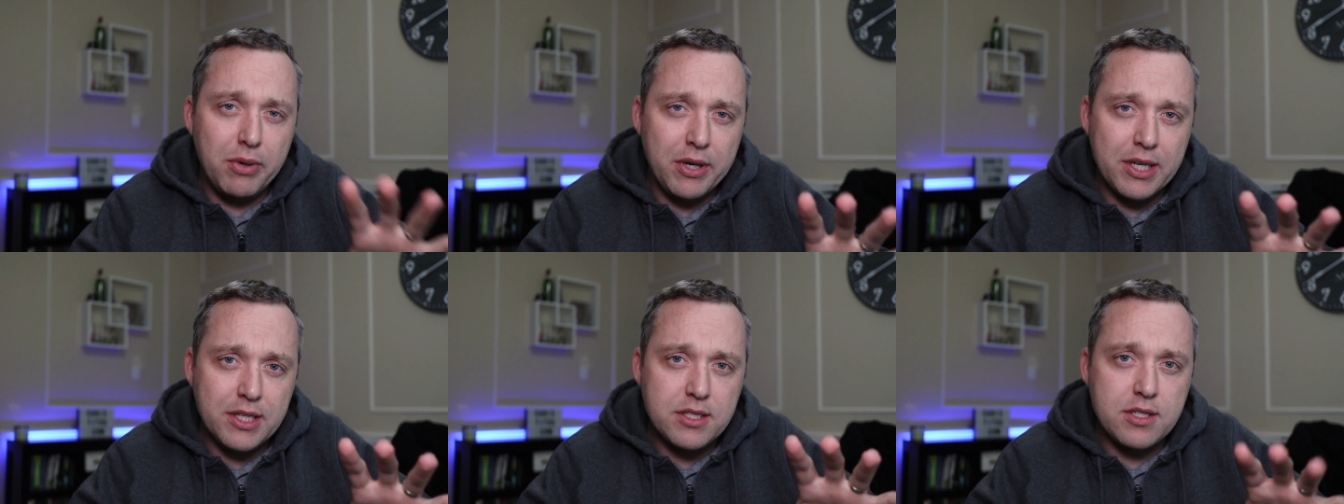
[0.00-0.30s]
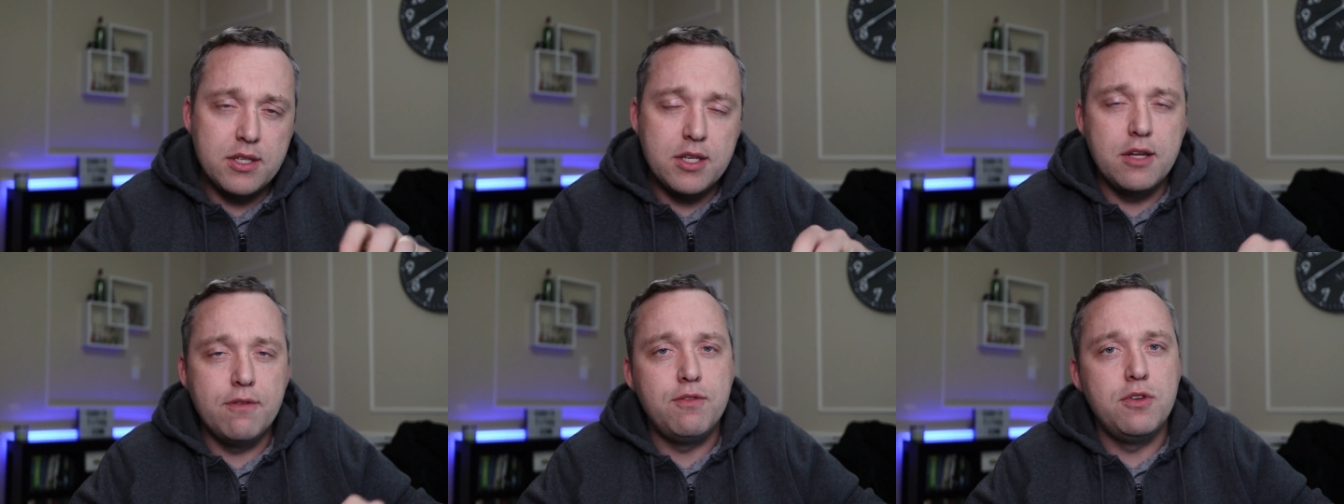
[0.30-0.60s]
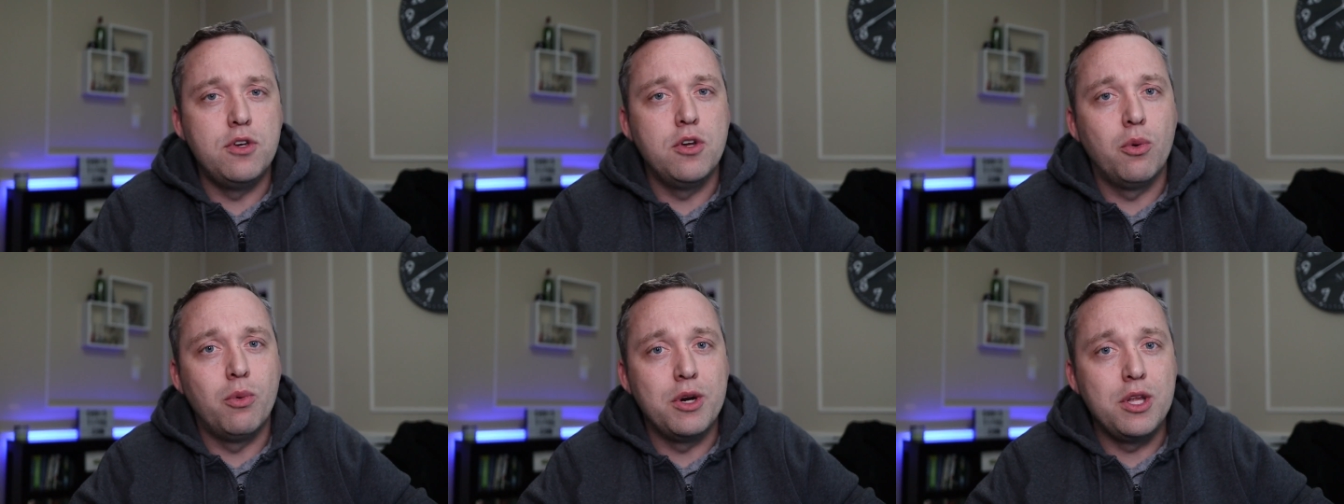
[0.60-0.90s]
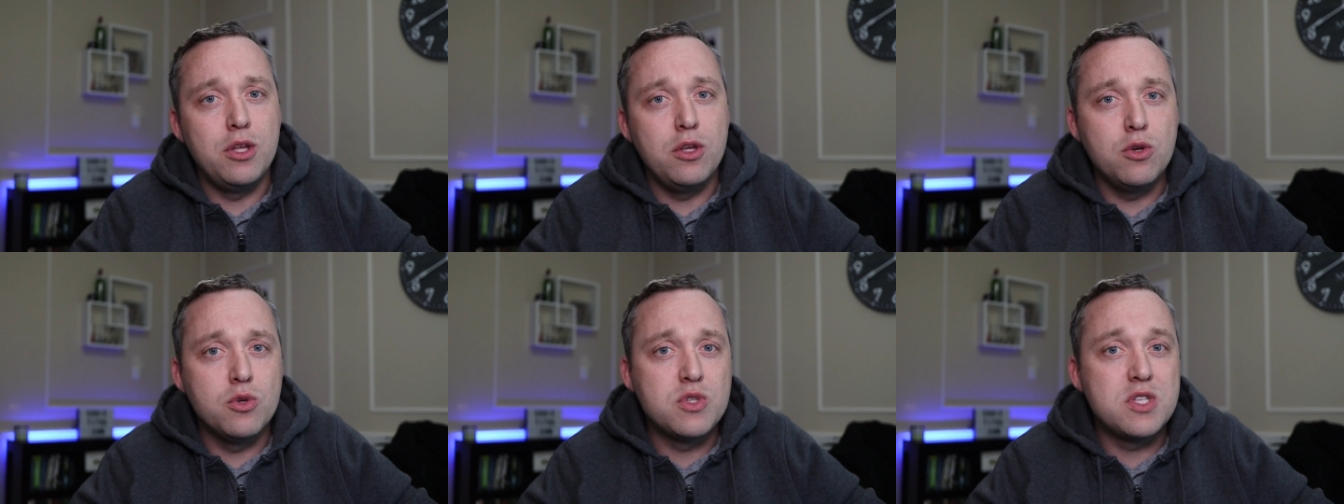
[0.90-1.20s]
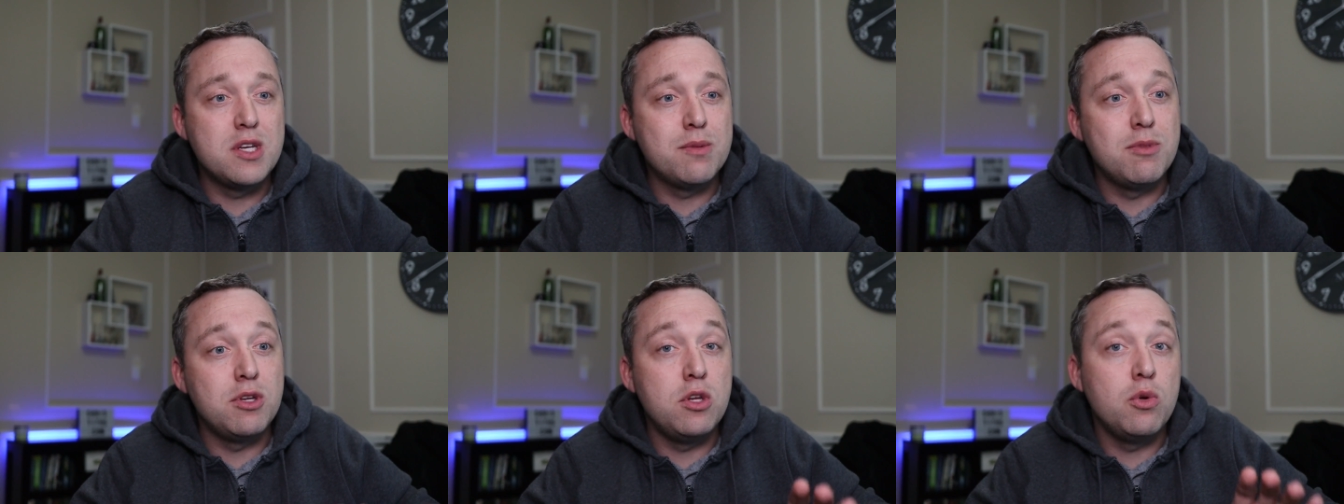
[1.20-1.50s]
But if you don't want to use
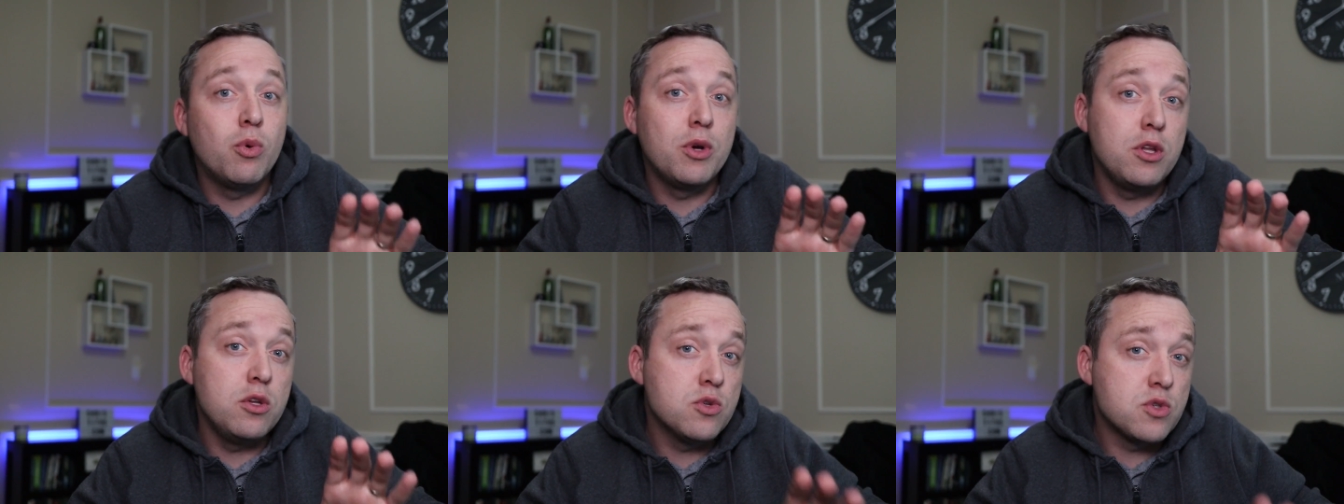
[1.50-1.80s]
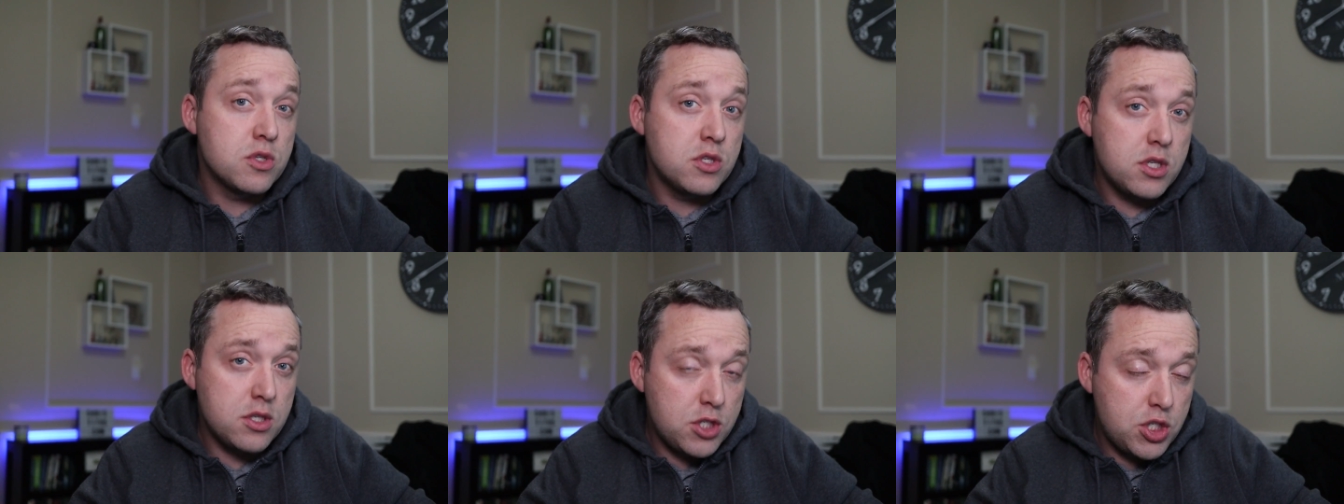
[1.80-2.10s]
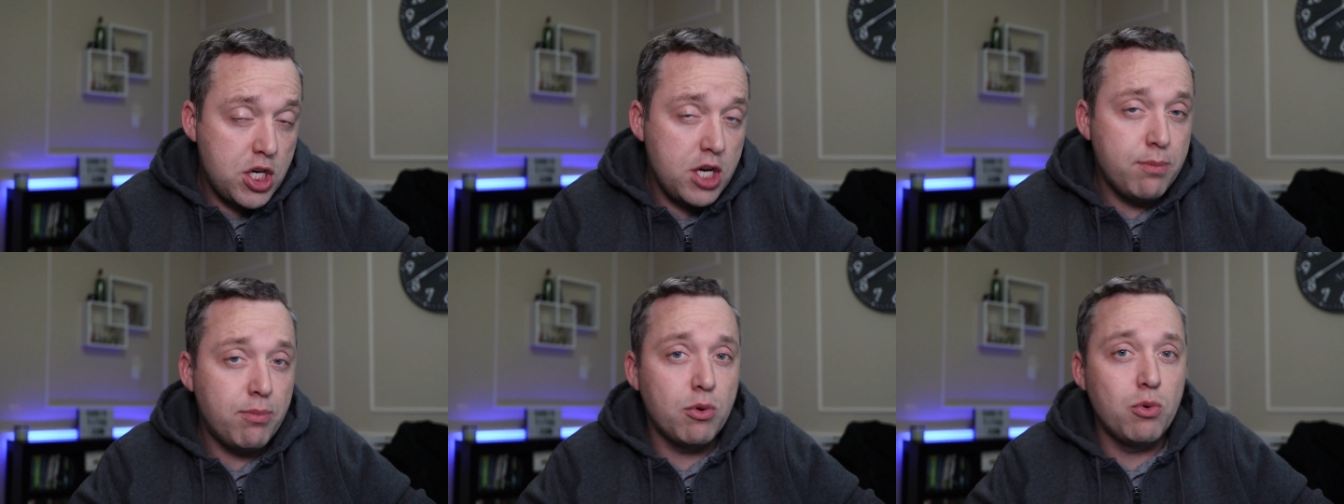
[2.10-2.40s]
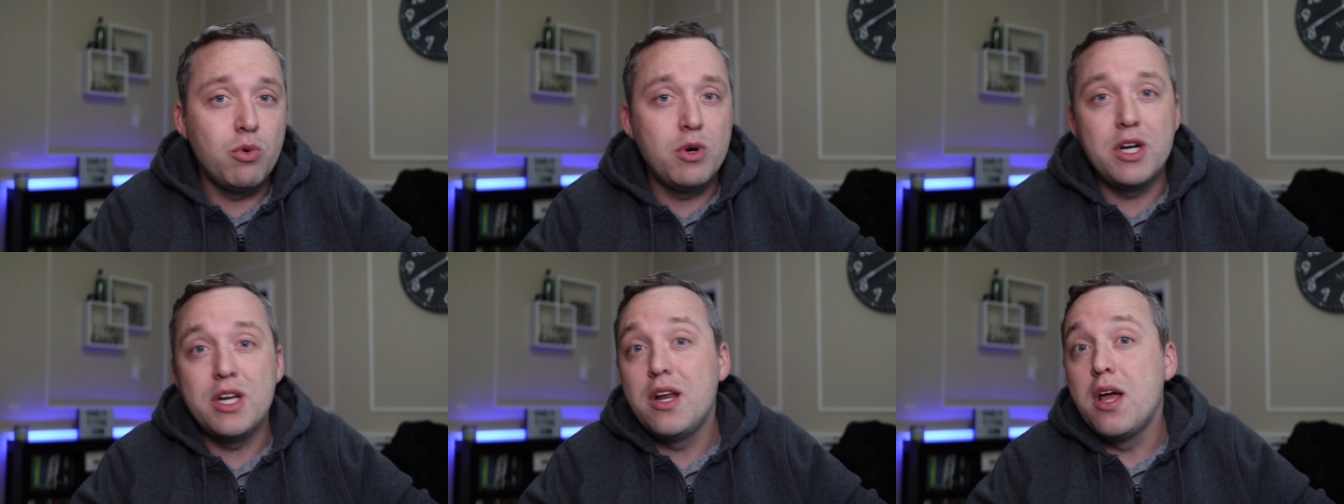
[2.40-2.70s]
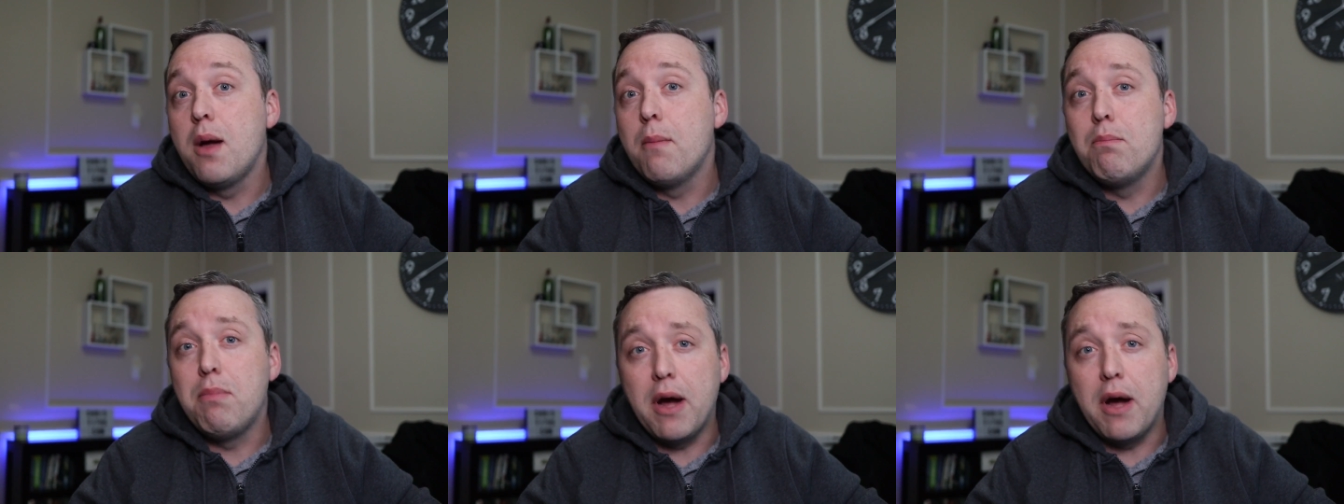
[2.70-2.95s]
them and you want to use a cheaper one,